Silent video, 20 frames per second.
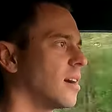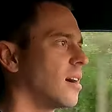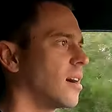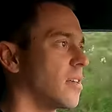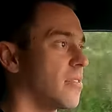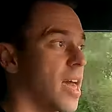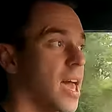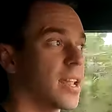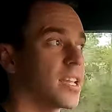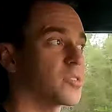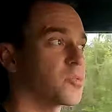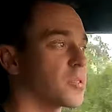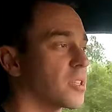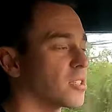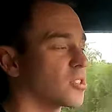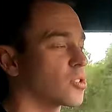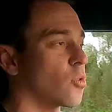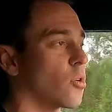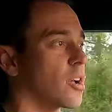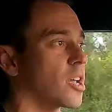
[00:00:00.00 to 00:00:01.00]
And that is with
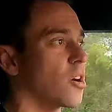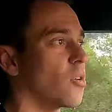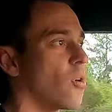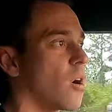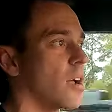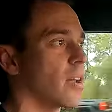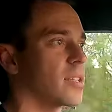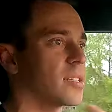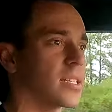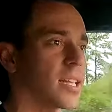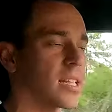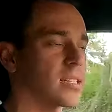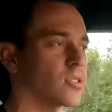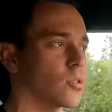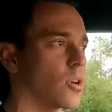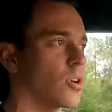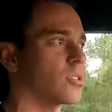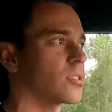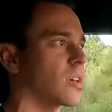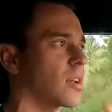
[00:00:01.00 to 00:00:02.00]
the Toyo on it. This thing has
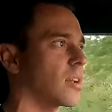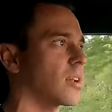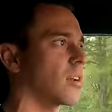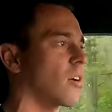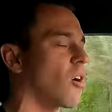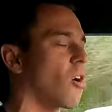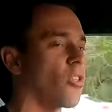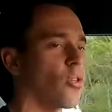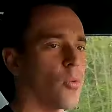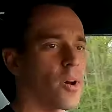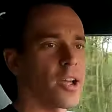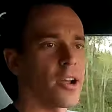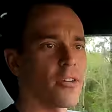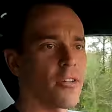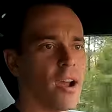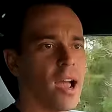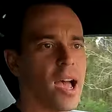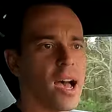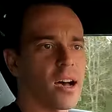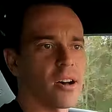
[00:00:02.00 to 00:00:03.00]
Toyos on it all the way
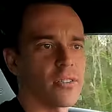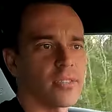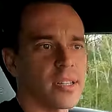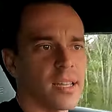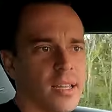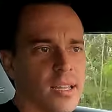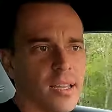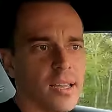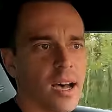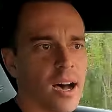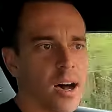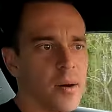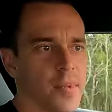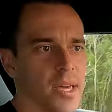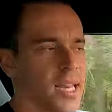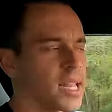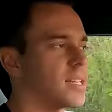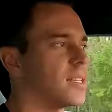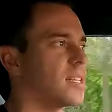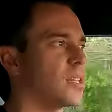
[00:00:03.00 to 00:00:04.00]
around,
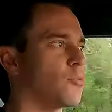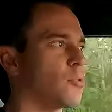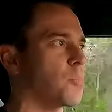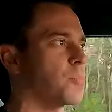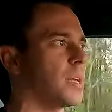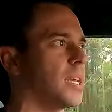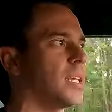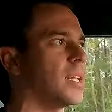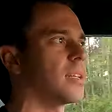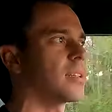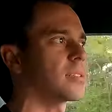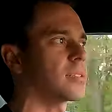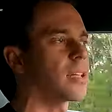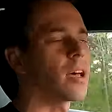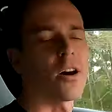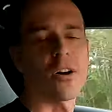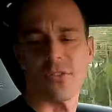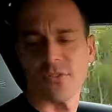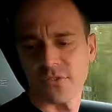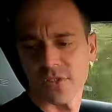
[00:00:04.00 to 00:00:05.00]
and it did repeat
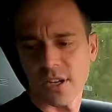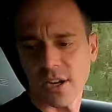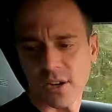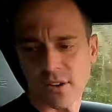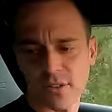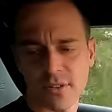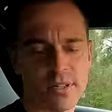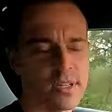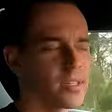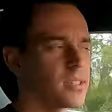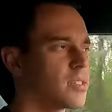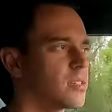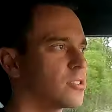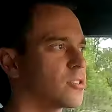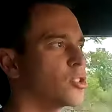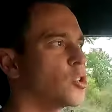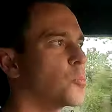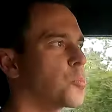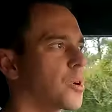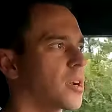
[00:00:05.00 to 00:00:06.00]
itself, so
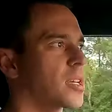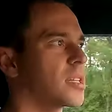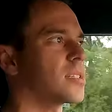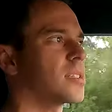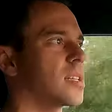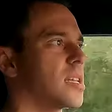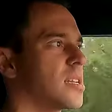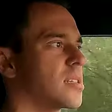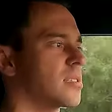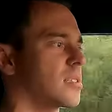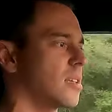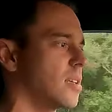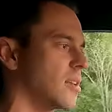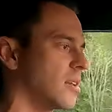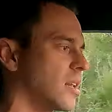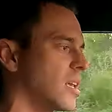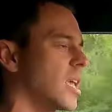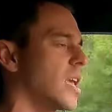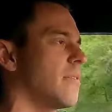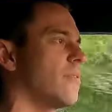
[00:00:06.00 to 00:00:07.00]
super
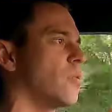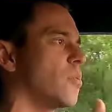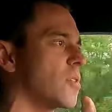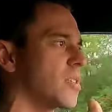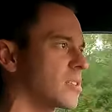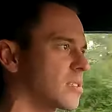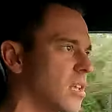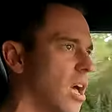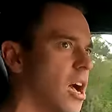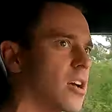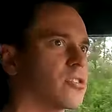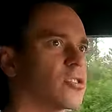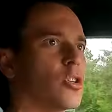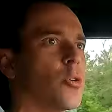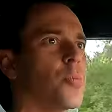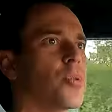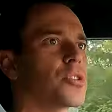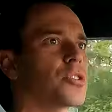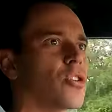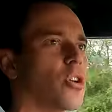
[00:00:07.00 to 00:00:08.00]
consistent, even with a stock
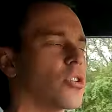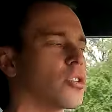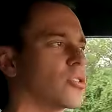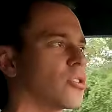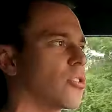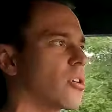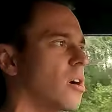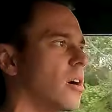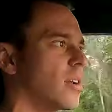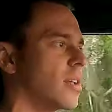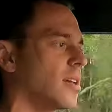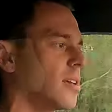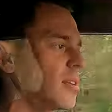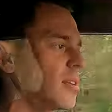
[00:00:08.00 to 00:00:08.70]
supercharger on